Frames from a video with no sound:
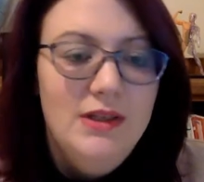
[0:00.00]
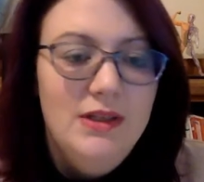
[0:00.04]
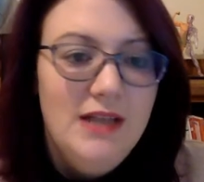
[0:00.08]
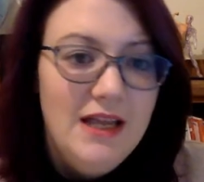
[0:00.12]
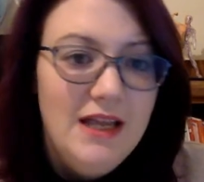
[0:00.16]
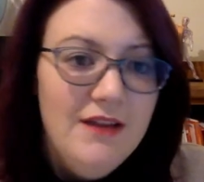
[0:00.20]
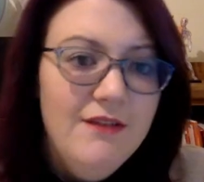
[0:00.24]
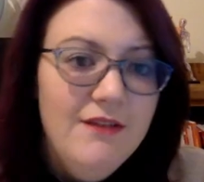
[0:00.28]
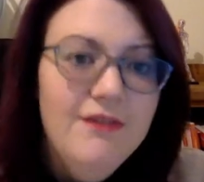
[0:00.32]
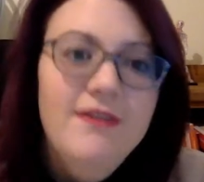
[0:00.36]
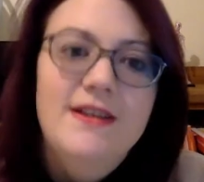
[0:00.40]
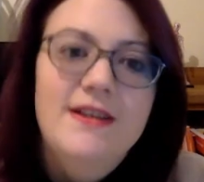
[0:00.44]

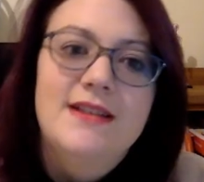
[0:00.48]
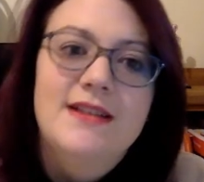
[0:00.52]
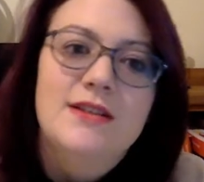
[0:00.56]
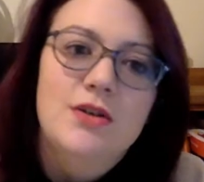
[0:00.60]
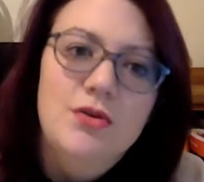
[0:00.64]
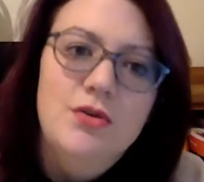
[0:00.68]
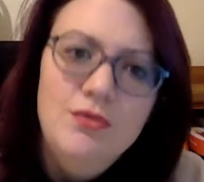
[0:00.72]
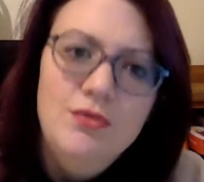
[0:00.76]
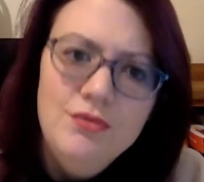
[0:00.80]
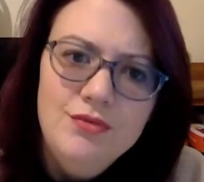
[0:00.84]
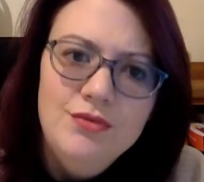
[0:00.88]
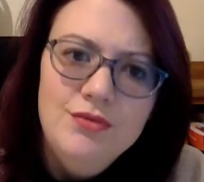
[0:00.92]
life, his
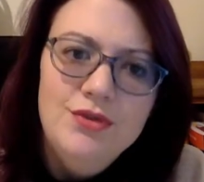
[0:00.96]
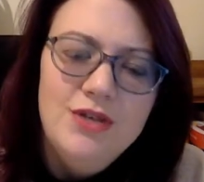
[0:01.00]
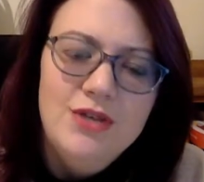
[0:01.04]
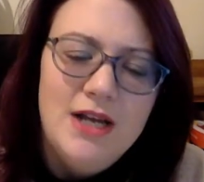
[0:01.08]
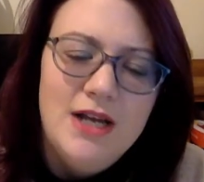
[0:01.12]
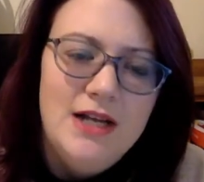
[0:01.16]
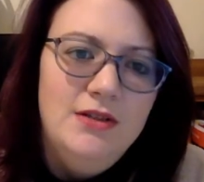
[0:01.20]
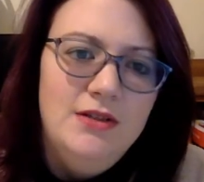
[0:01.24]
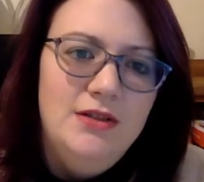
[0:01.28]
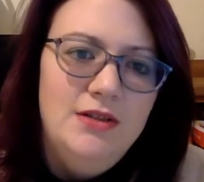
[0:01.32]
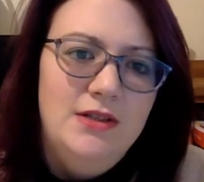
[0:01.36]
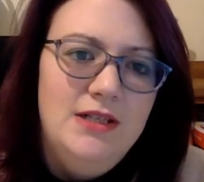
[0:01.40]
own
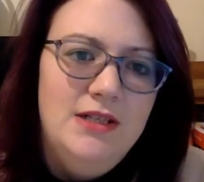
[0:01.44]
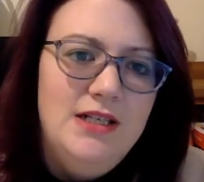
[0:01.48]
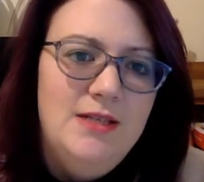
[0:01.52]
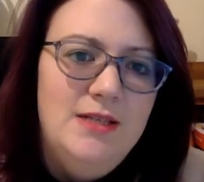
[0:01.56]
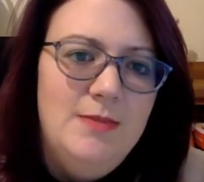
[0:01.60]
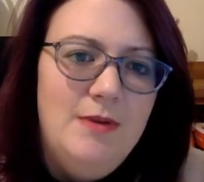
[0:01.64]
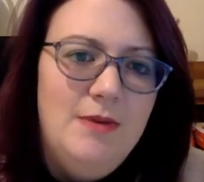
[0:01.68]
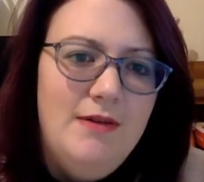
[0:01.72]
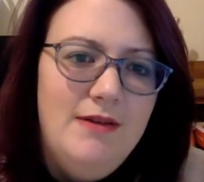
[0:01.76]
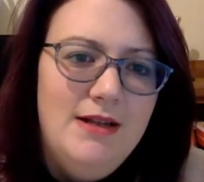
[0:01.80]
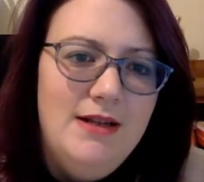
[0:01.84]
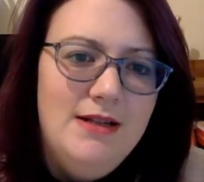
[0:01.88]
childhood
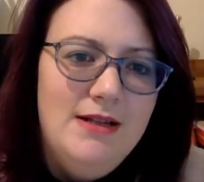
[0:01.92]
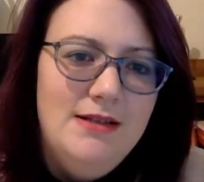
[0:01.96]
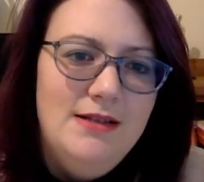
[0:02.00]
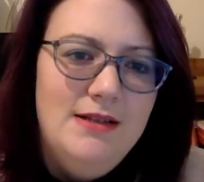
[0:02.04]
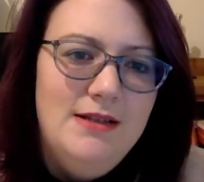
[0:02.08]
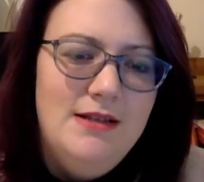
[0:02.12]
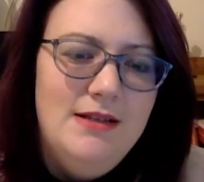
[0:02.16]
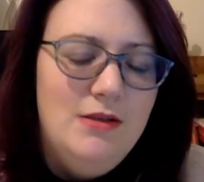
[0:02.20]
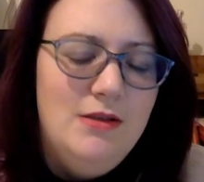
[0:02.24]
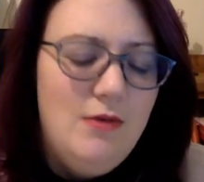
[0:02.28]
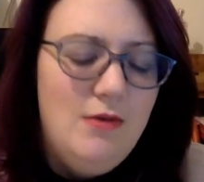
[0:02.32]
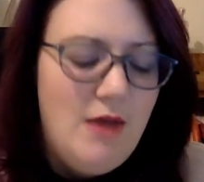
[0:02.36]

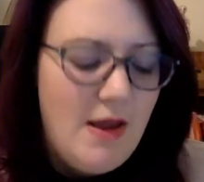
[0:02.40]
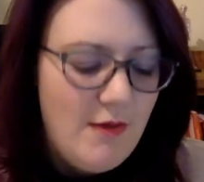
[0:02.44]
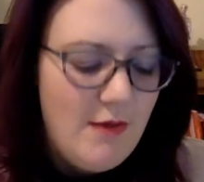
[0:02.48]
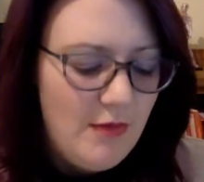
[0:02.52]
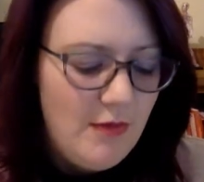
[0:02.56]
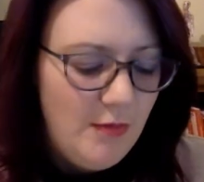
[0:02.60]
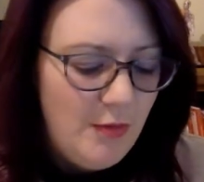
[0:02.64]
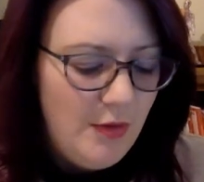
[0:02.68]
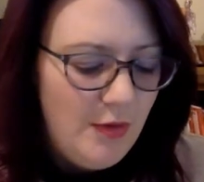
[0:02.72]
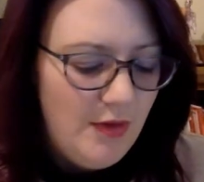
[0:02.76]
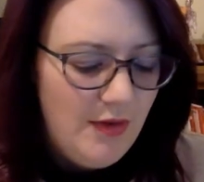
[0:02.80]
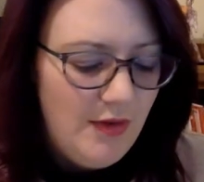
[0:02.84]
experiences. So I
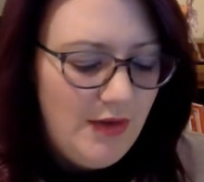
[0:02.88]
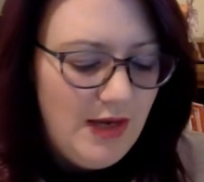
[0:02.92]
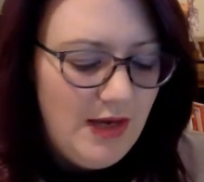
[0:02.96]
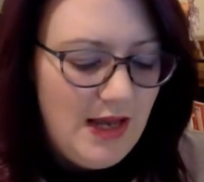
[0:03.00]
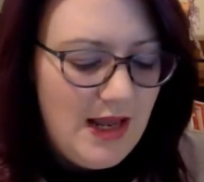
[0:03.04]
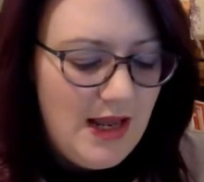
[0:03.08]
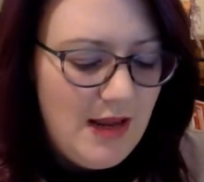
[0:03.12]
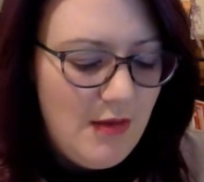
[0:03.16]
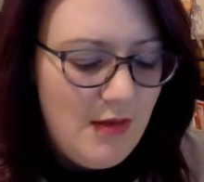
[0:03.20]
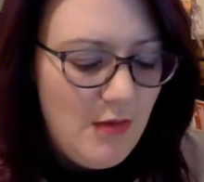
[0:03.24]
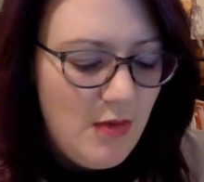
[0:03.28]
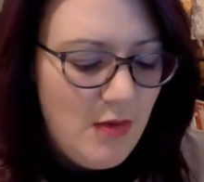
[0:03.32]
would put that
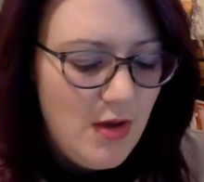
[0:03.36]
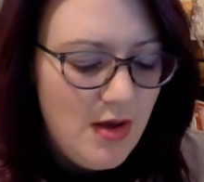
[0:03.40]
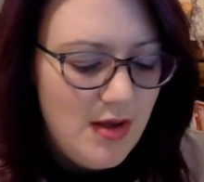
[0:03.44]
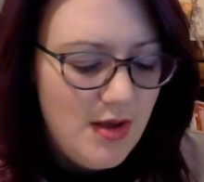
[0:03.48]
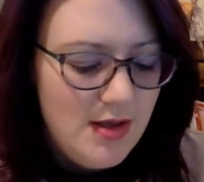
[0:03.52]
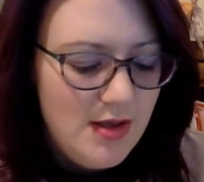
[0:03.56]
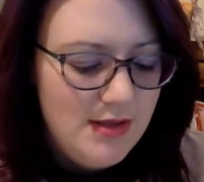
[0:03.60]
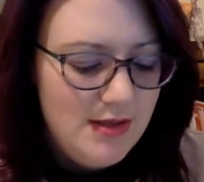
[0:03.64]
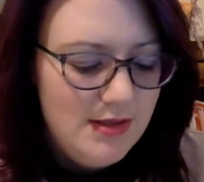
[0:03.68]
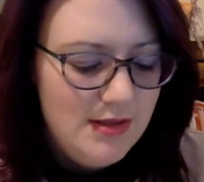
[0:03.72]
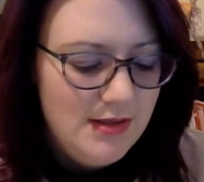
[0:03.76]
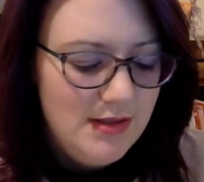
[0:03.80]
he
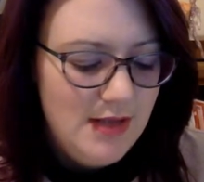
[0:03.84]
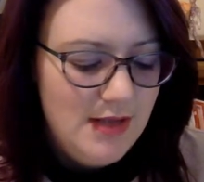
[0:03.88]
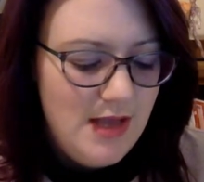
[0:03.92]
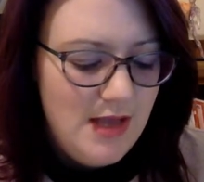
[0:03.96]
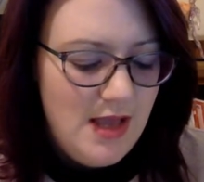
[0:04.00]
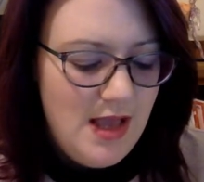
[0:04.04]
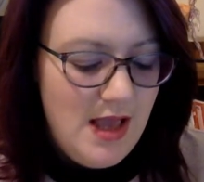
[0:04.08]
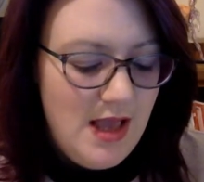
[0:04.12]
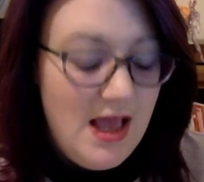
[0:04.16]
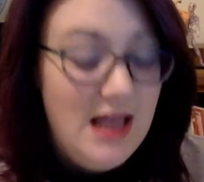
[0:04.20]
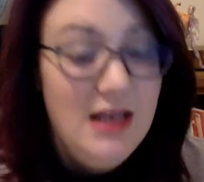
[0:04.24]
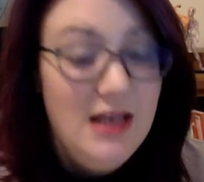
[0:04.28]
was
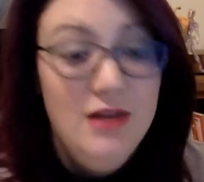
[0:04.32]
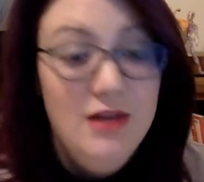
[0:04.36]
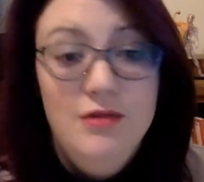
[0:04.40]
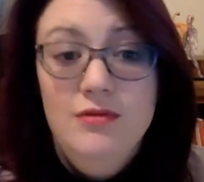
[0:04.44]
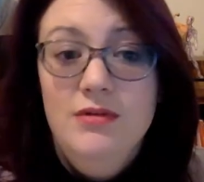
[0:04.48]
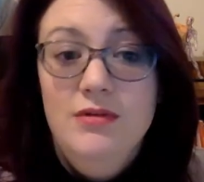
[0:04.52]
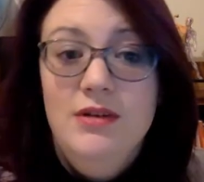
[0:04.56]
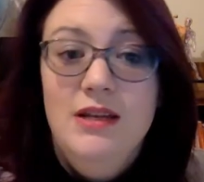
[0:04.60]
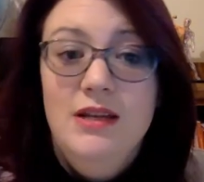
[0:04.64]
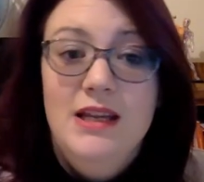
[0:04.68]
alone.